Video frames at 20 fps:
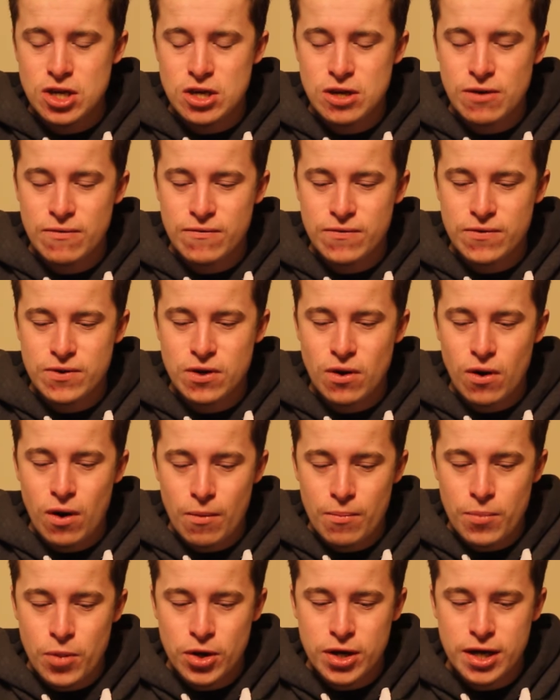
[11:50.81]
you've
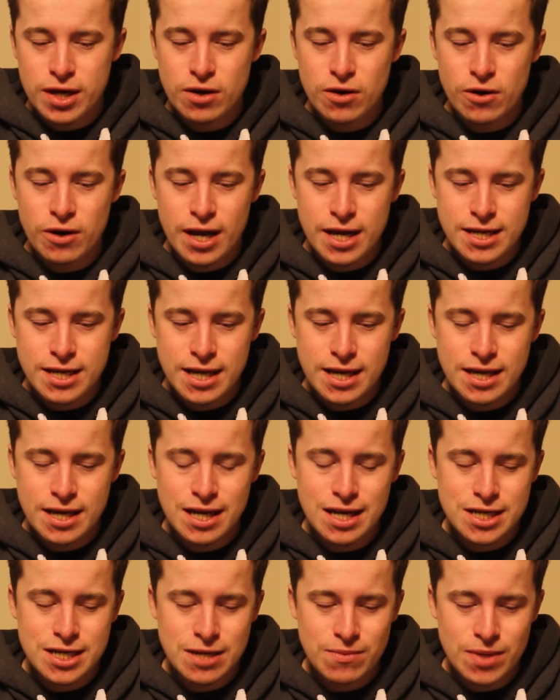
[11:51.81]
got a booking already,
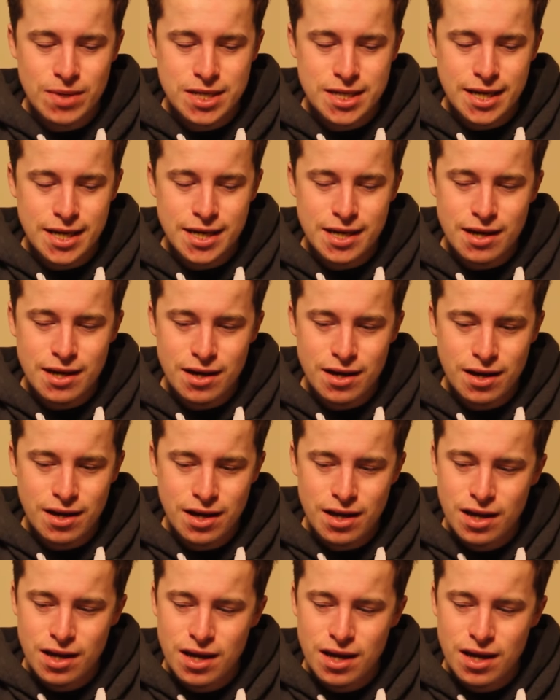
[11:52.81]
Kissy Mazinga,